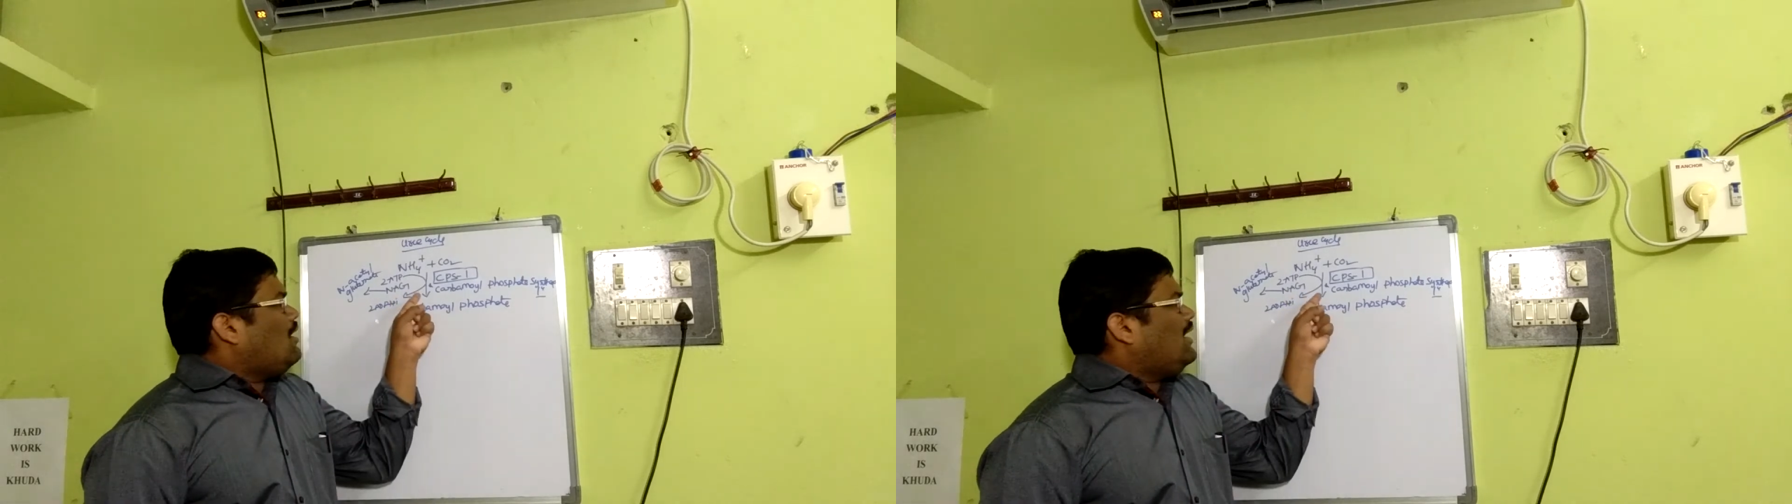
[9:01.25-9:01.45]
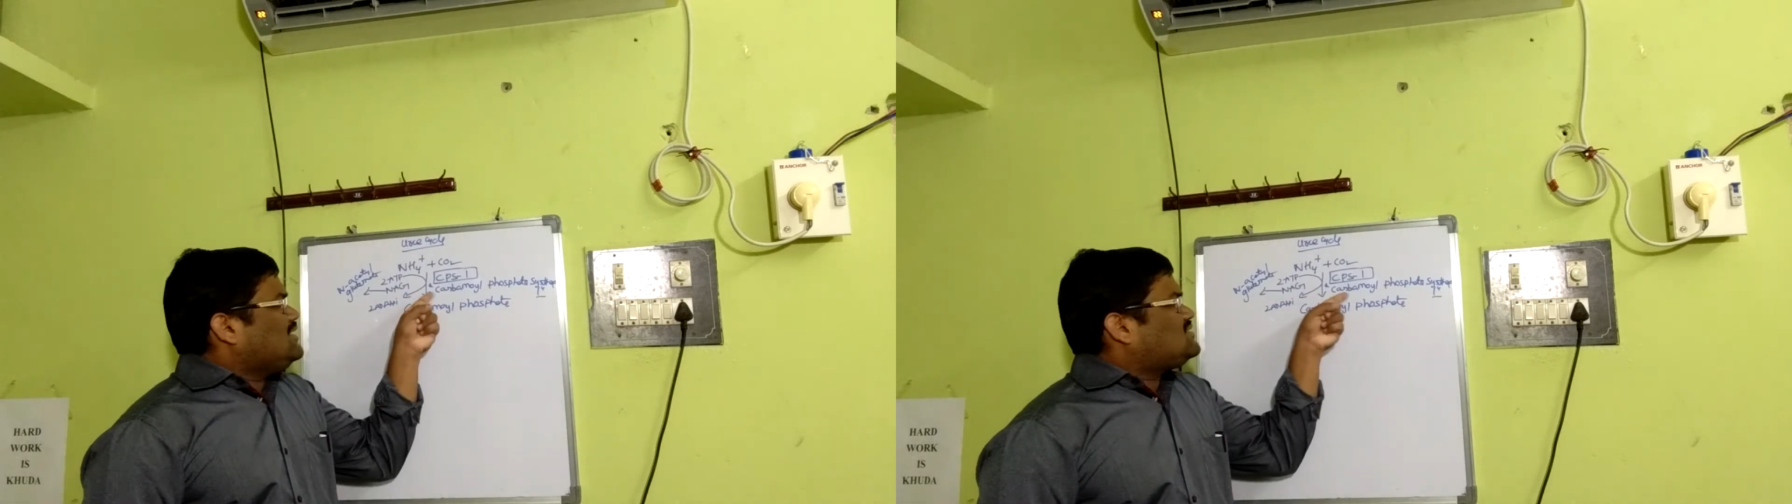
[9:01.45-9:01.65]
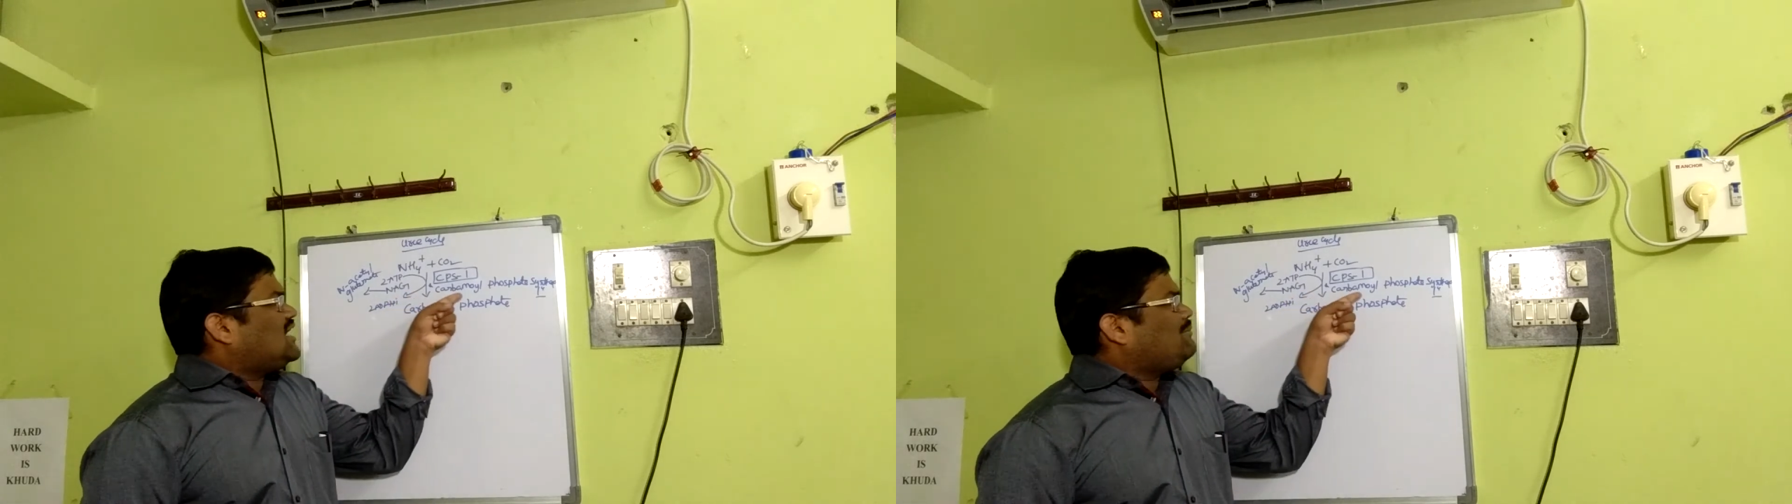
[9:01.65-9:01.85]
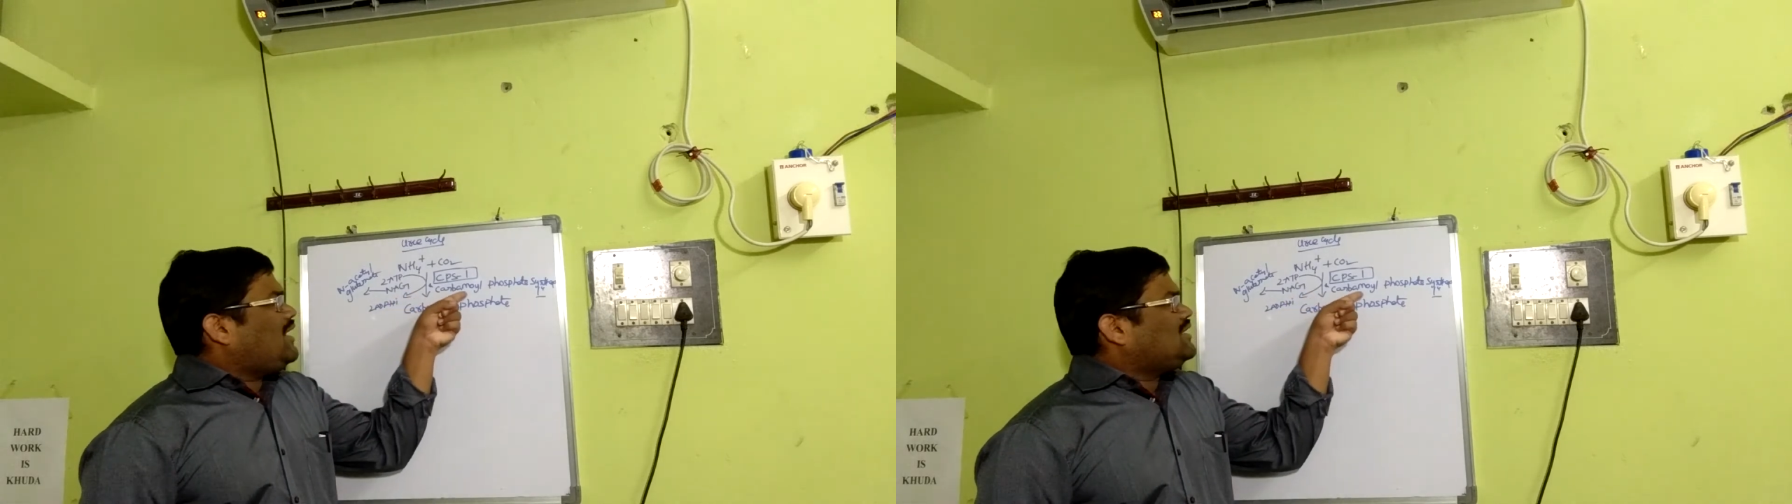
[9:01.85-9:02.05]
is done by,